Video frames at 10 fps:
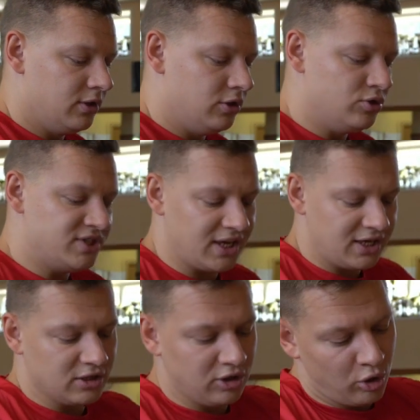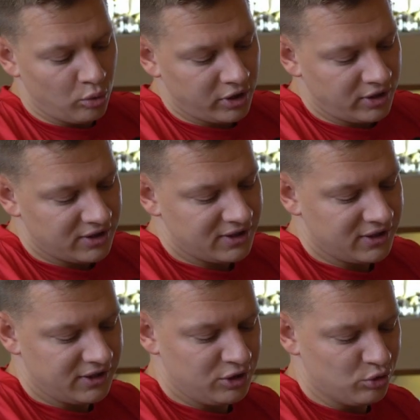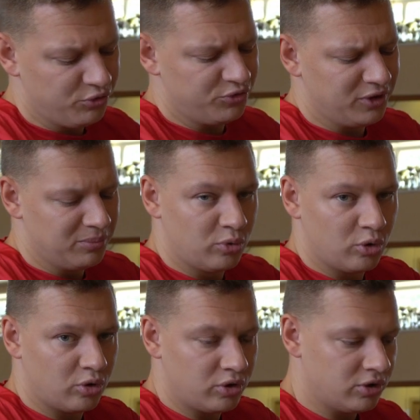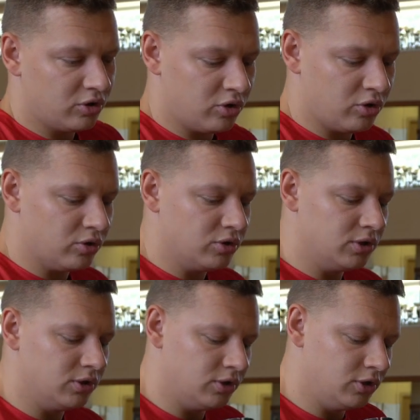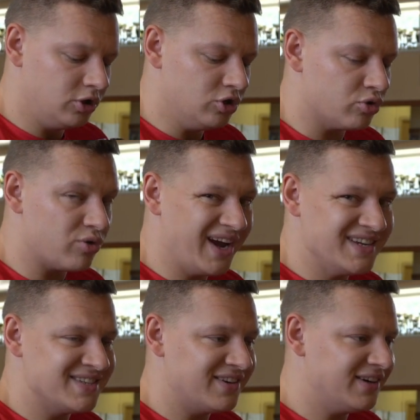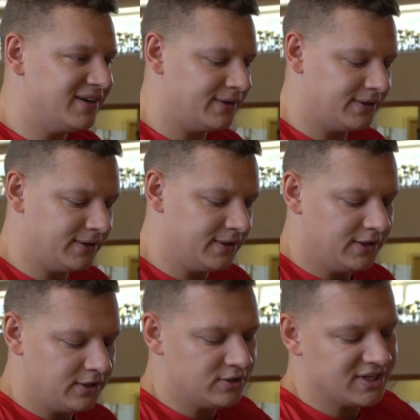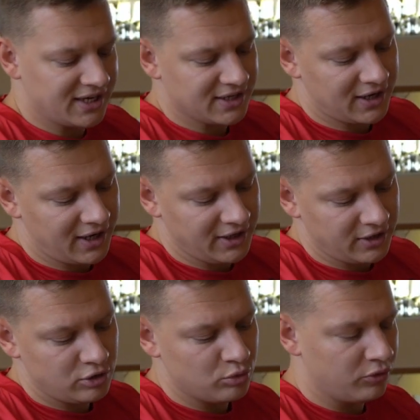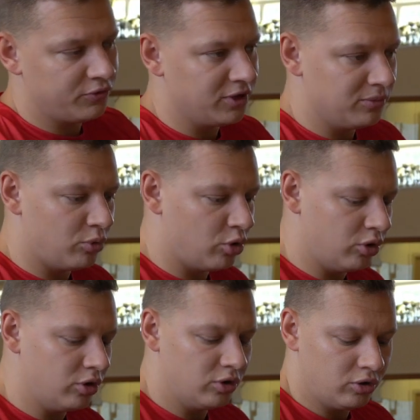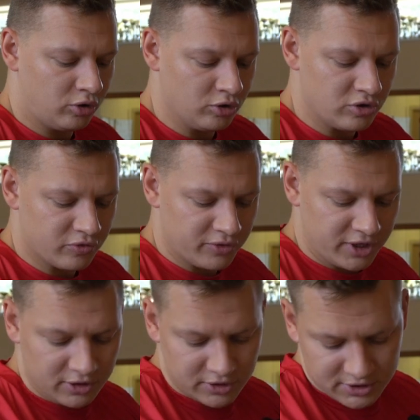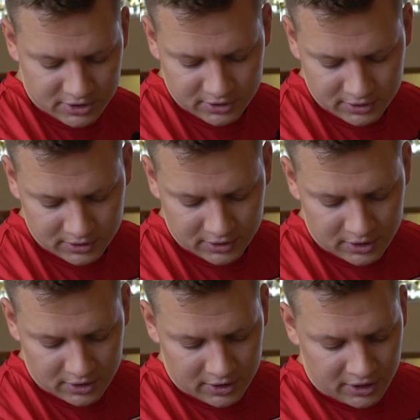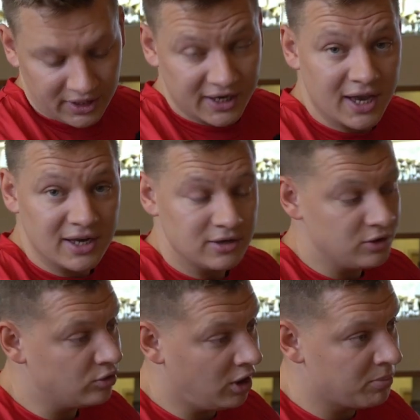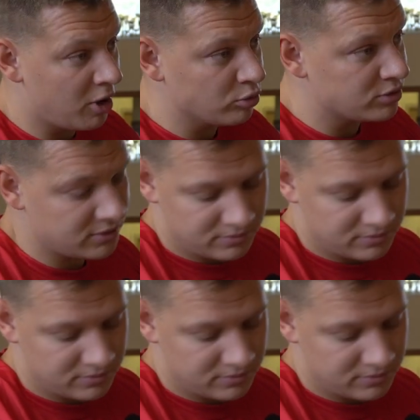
You take it lower, you'll feel more on your riser. You take it higher, you will feel more on your fingers. And again, you need both.